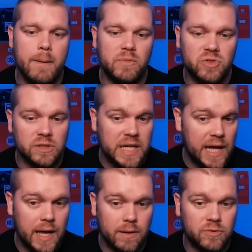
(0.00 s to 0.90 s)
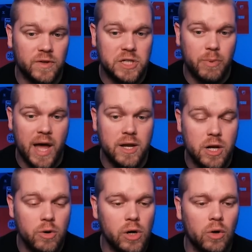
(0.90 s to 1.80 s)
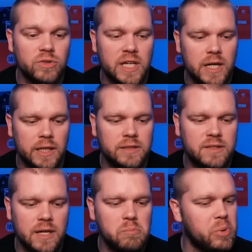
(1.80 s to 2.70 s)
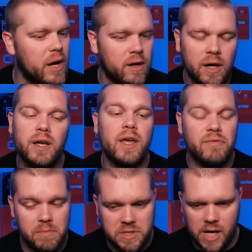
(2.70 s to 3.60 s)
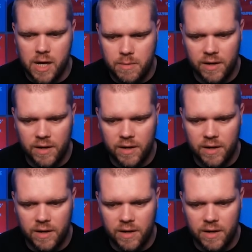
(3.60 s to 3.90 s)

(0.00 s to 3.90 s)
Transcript: He's got 10 caps for Japan, no goals at 19, but give him time.